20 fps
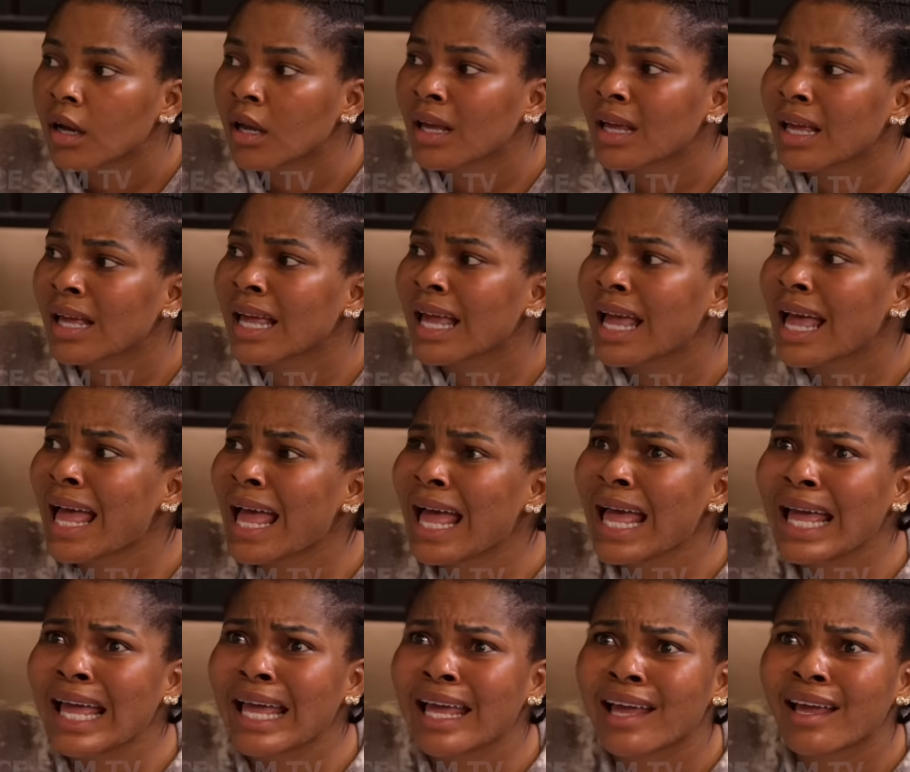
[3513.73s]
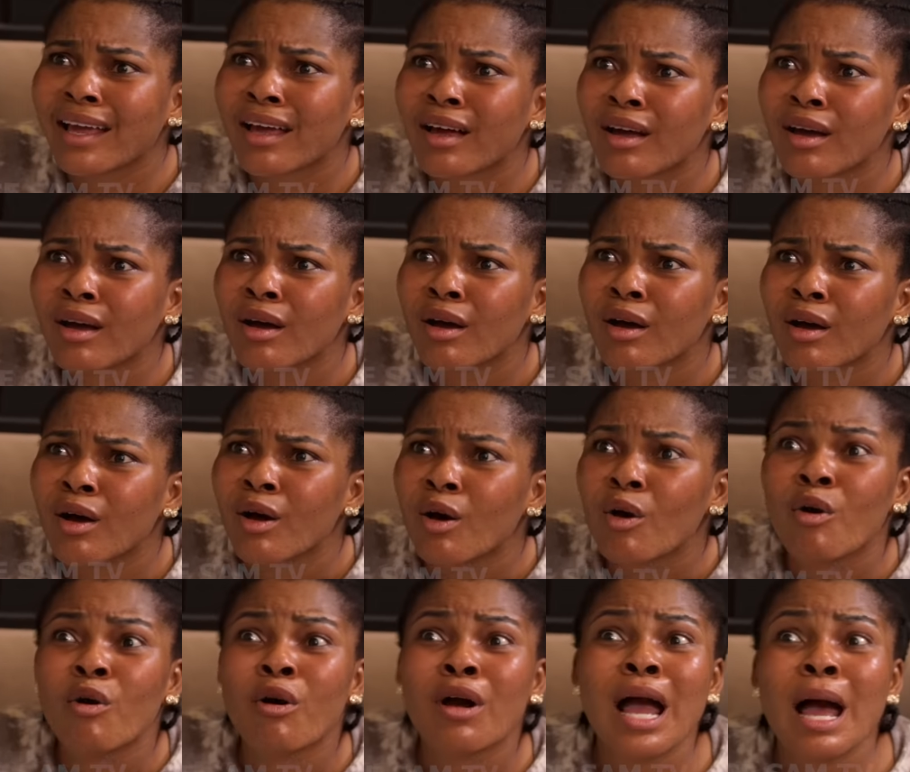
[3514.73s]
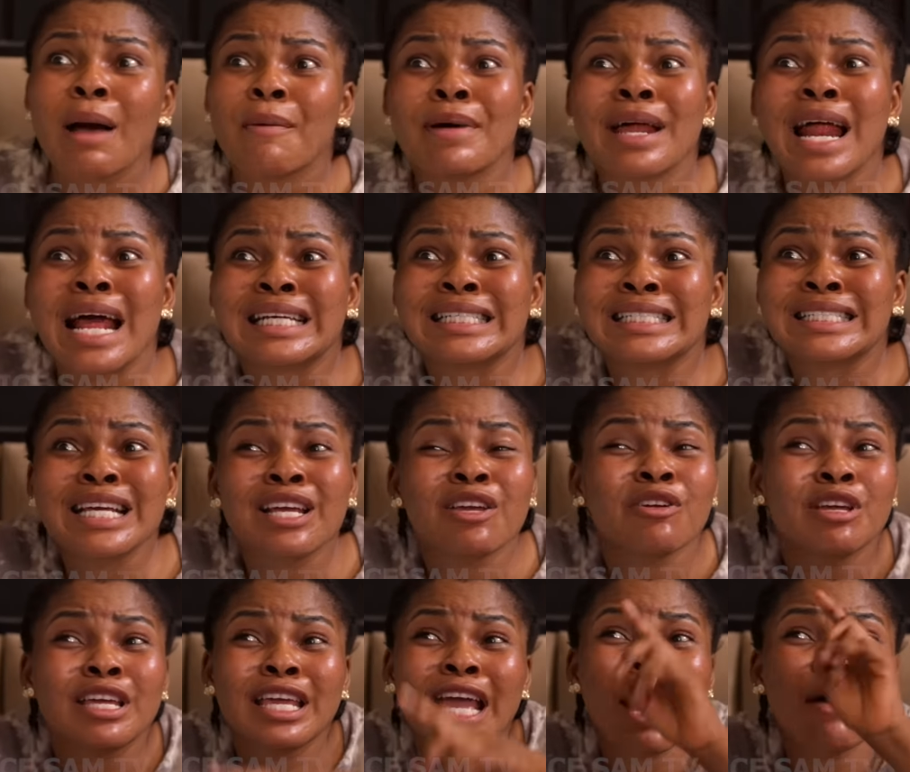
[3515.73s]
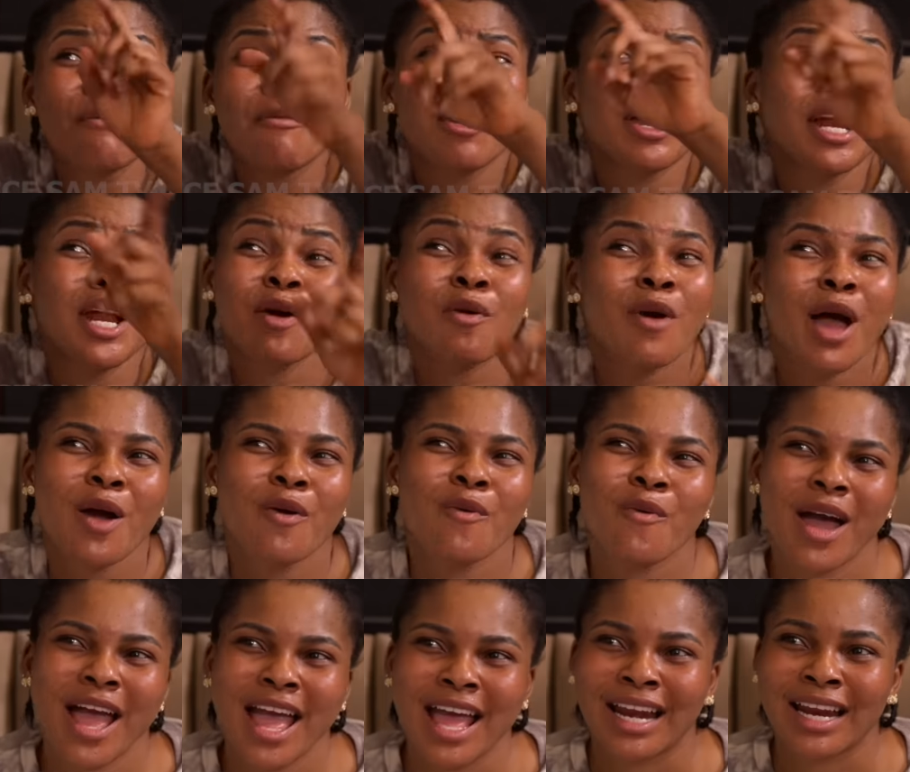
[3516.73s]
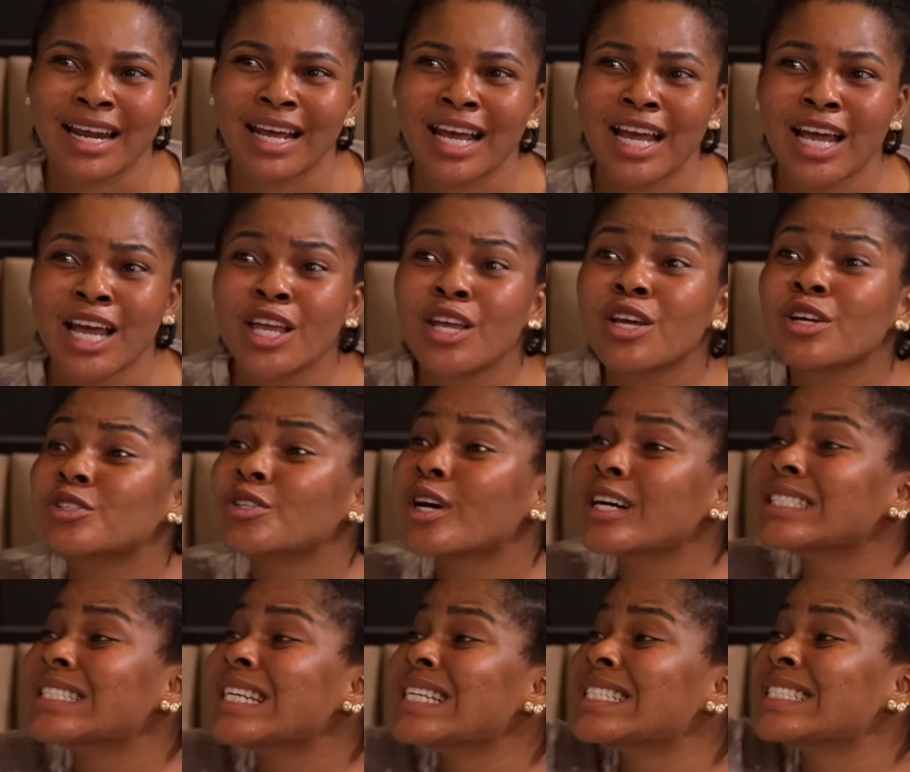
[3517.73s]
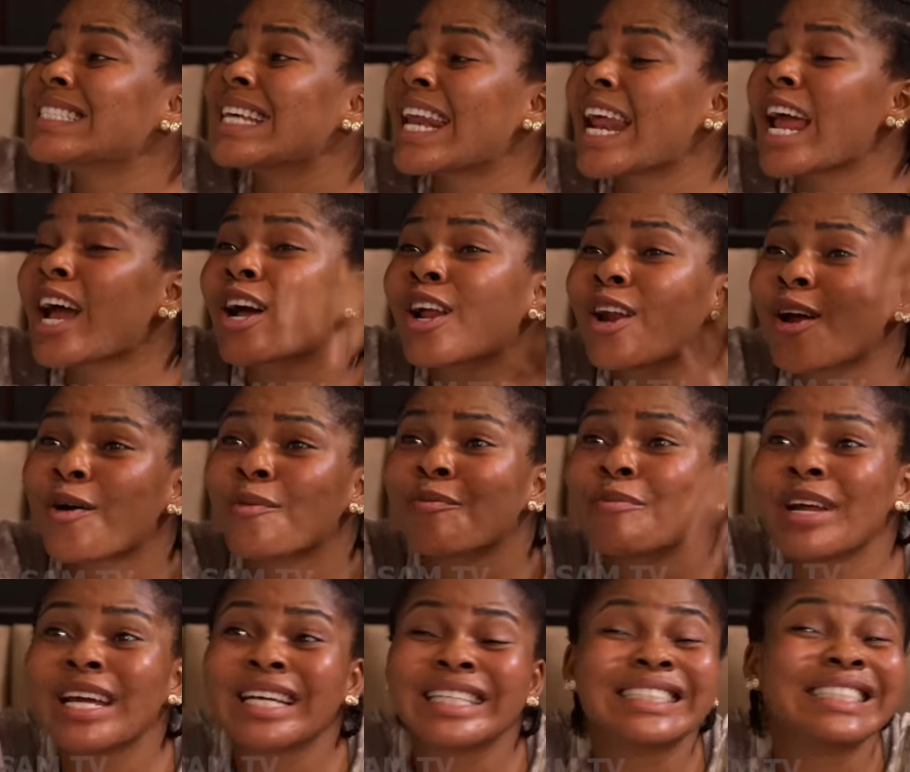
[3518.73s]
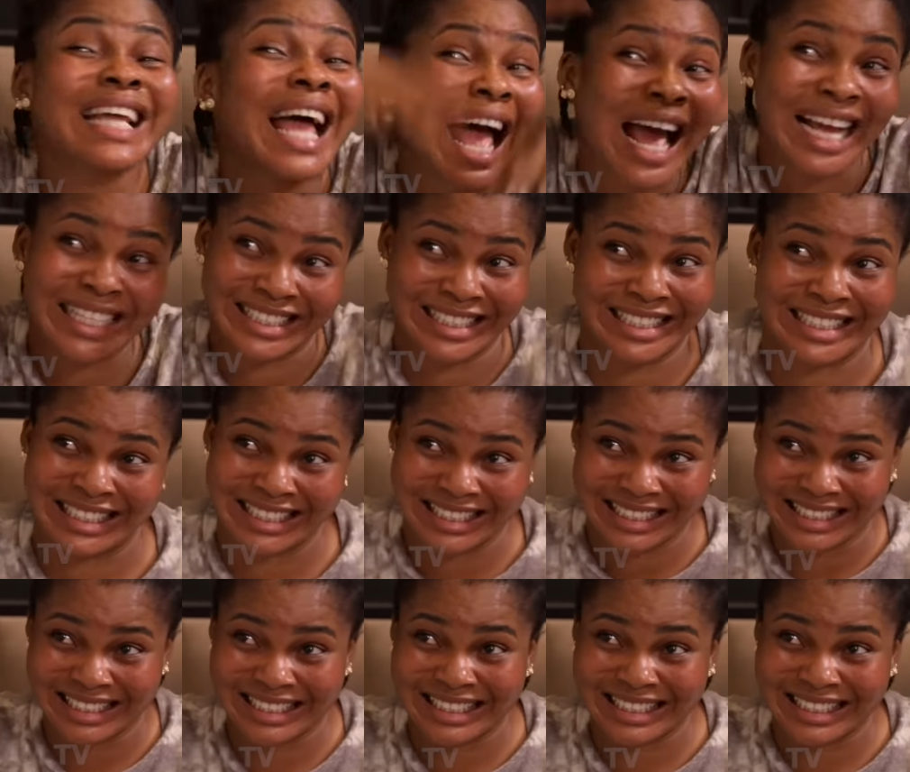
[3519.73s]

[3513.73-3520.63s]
Hey! Okay, be like, see, you get money, where? You just a select club, bring dash!